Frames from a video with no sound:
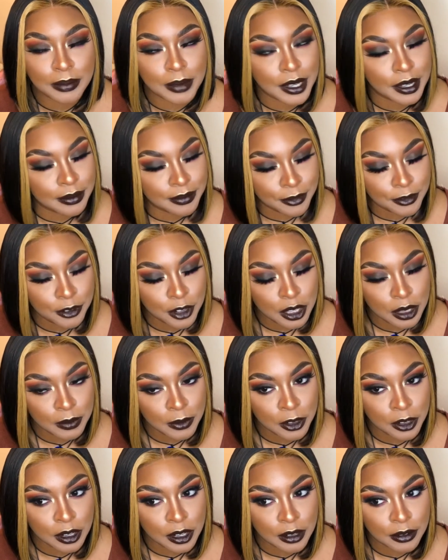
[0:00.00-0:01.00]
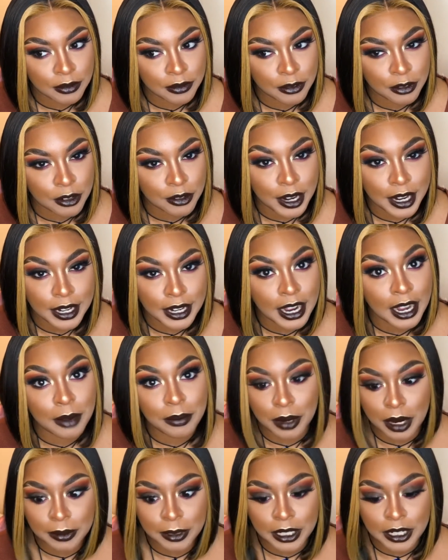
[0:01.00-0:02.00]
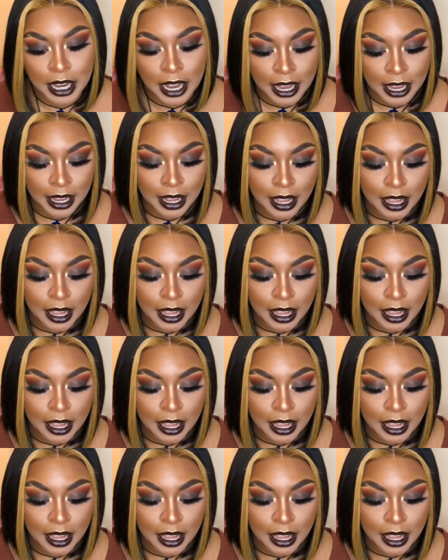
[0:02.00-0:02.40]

but furthermore, for right now, probably not.